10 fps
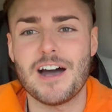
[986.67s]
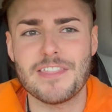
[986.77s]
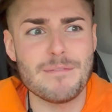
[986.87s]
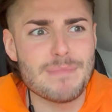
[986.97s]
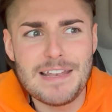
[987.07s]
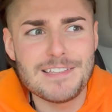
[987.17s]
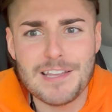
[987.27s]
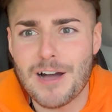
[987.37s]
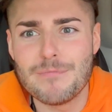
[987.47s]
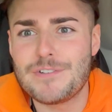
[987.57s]
are they meant to
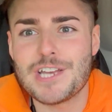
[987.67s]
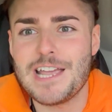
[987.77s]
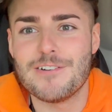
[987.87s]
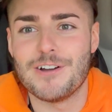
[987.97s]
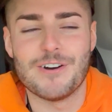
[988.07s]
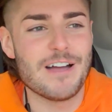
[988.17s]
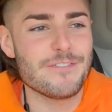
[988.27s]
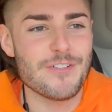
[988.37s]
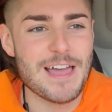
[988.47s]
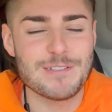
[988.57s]
come with chain oil? I
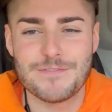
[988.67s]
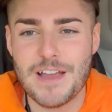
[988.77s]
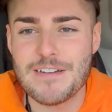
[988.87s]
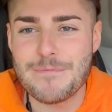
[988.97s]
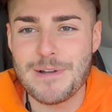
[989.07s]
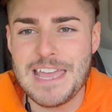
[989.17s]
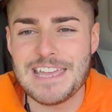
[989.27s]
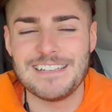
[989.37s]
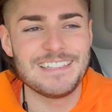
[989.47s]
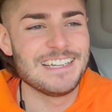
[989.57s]
thought that was very weird.